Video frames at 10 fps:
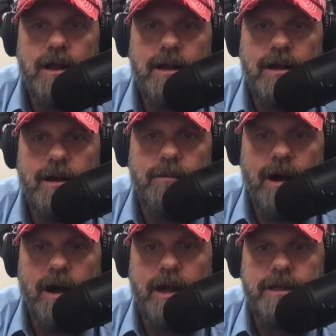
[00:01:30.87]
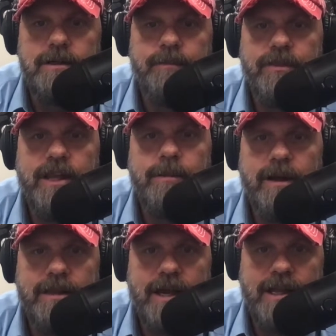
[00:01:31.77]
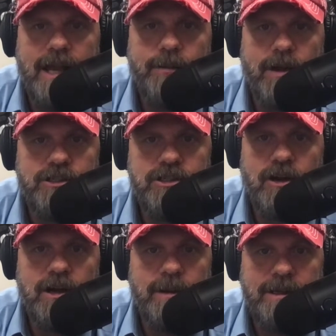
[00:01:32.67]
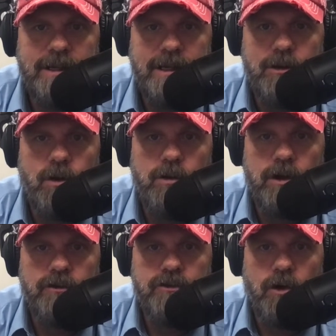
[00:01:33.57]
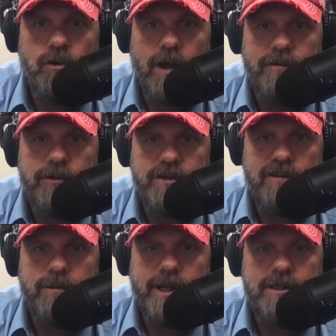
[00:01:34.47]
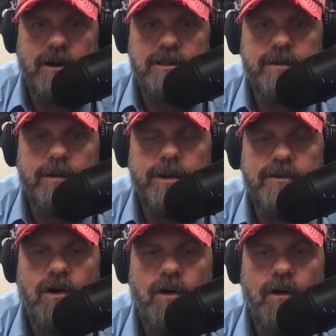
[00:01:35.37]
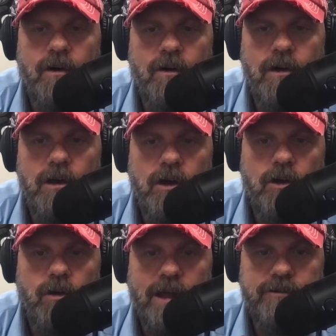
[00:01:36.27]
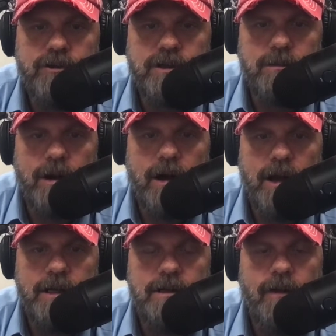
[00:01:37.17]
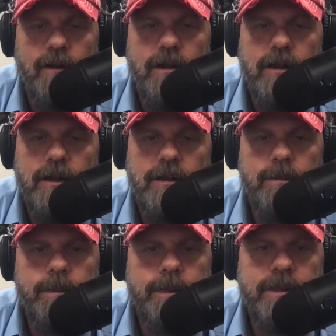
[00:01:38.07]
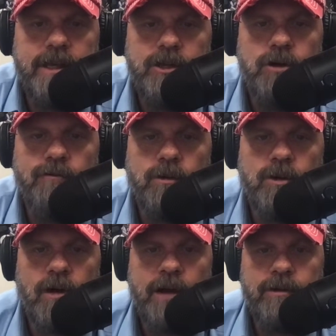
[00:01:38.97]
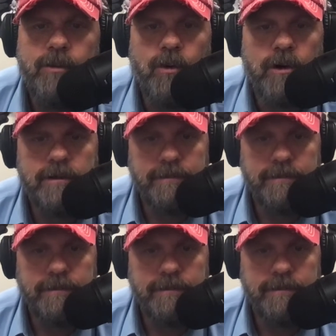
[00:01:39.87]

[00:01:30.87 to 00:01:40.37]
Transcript: combined. Think about that again. We're not just talking about the quote assault rifles that everybody talks about, but it's all rifles combined. The Uniform Crime Report